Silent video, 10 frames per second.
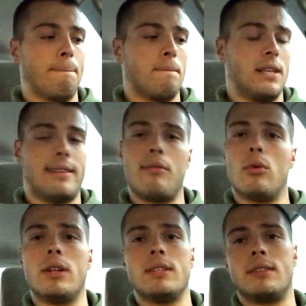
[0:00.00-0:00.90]
because
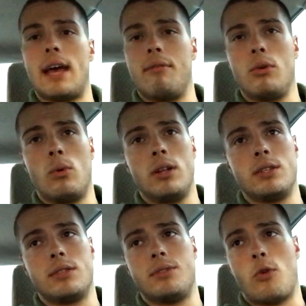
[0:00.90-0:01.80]

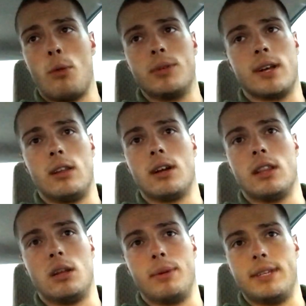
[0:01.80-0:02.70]
everyone's form is gonna look a
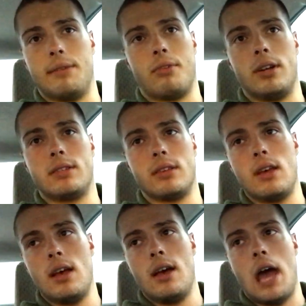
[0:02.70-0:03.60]
little bit different.
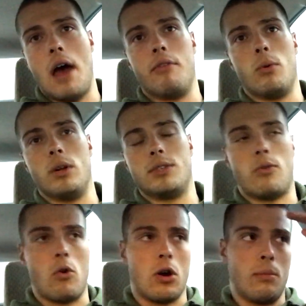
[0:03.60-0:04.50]
Everyone's
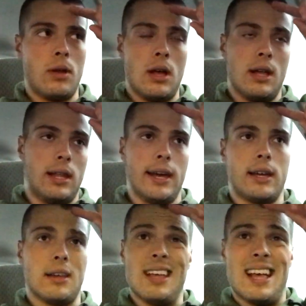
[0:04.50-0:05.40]
form,
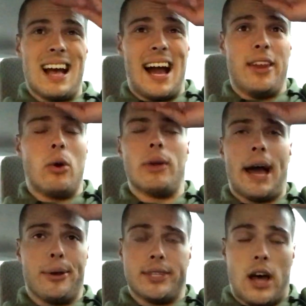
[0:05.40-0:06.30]
like I know when
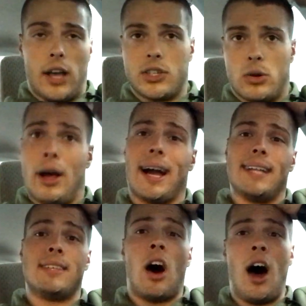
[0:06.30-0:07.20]
I was in high school, I
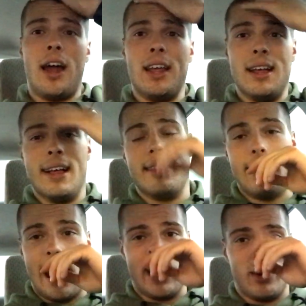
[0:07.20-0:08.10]
got taught
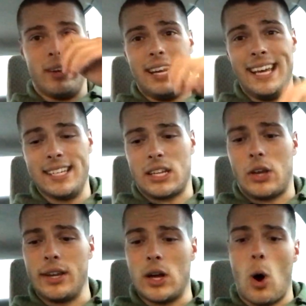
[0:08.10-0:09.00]
that your knees
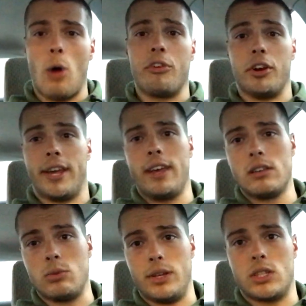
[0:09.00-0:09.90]
couldn't go over your
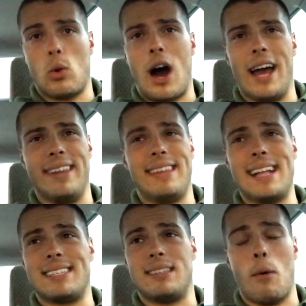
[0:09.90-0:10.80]
heels when you squat, and
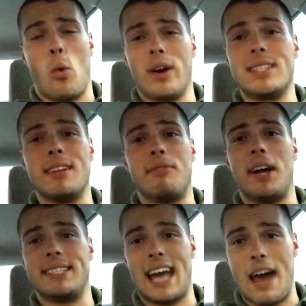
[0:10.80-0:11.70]
that's the worst
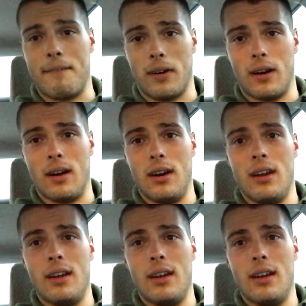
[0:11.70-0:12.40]
advice ever.